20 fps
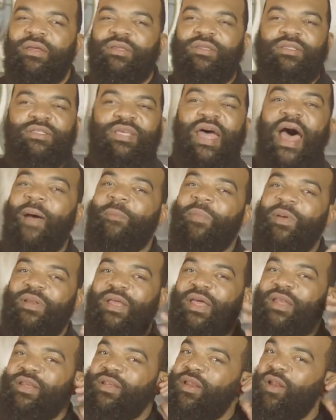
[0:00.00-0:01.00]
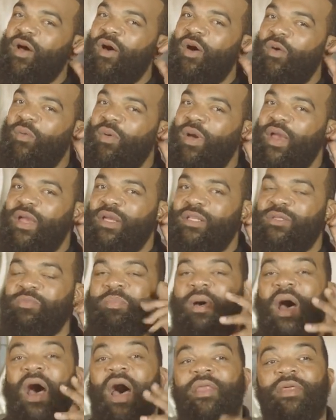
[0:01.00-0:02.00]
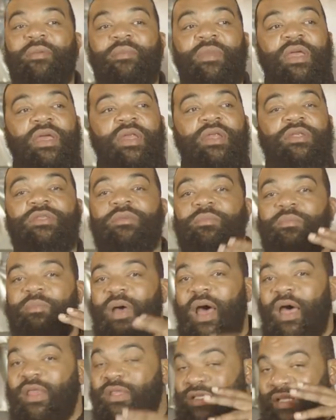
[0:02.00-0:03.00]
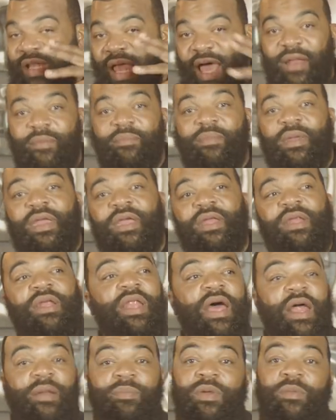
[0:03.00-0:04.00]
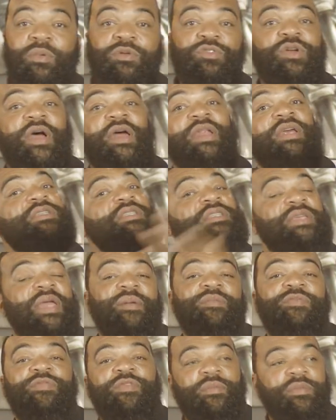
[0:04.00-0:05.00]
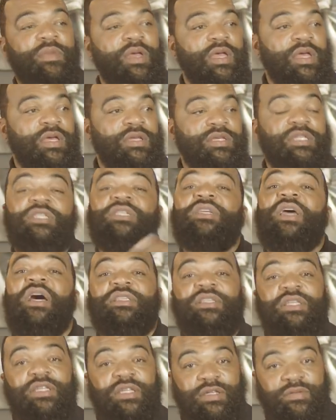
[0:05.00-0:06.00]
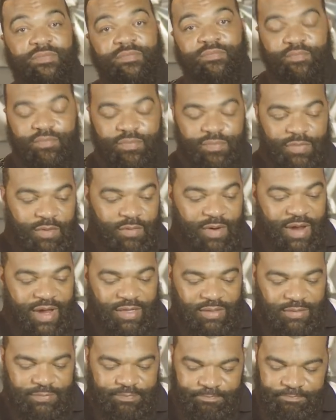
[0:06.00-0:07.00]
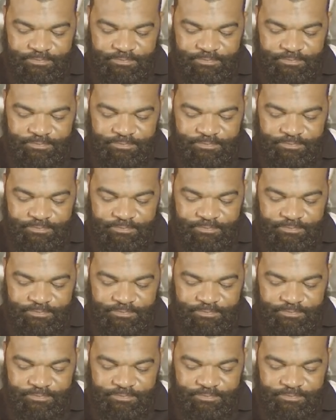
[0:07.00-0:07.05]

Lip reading: It's a topic that it always bothers me, and it bothers a lot of men. A lot of people try to escape from discussing it, right?